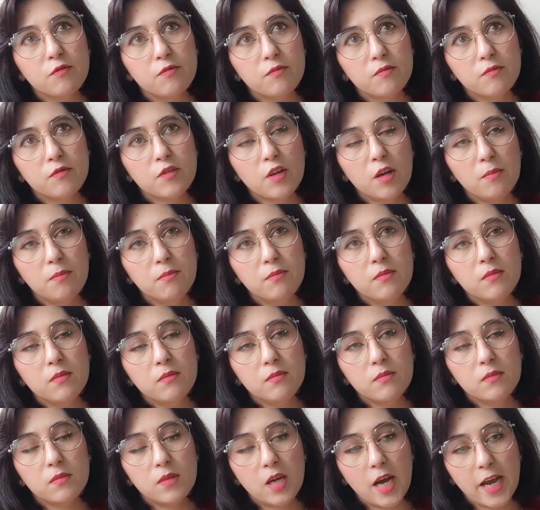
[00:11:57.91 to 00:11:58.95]
from
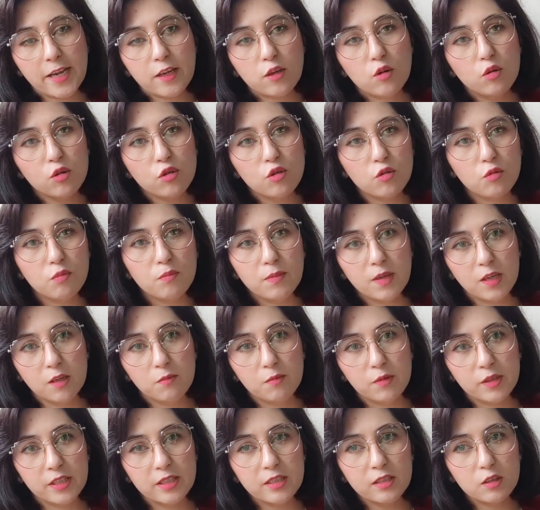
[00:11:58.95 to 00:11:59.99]
Haikou to
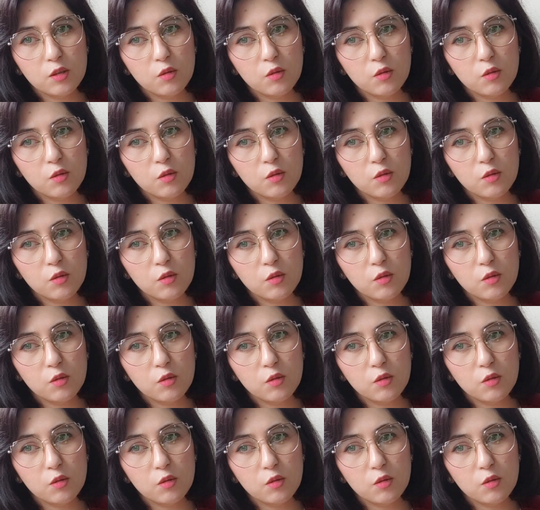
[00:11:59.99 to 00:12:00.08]
Melbourne,